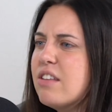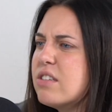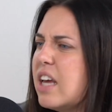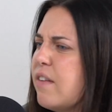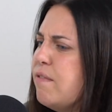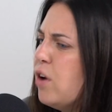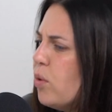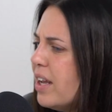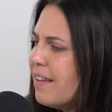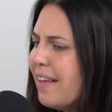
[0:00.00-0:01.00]
there's like
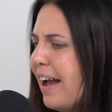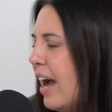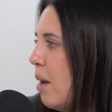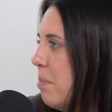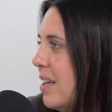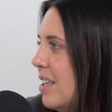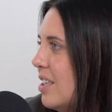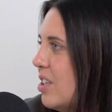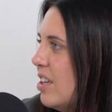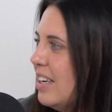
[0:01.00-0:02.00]
voting that
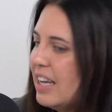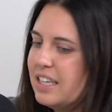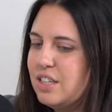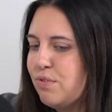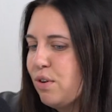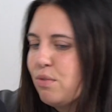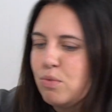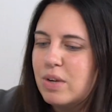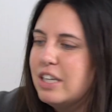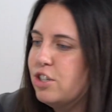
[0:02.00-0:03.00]
happens in like different
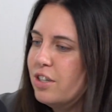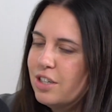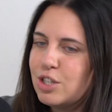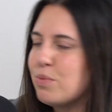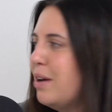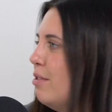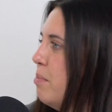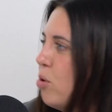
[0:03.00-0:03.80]
regions around the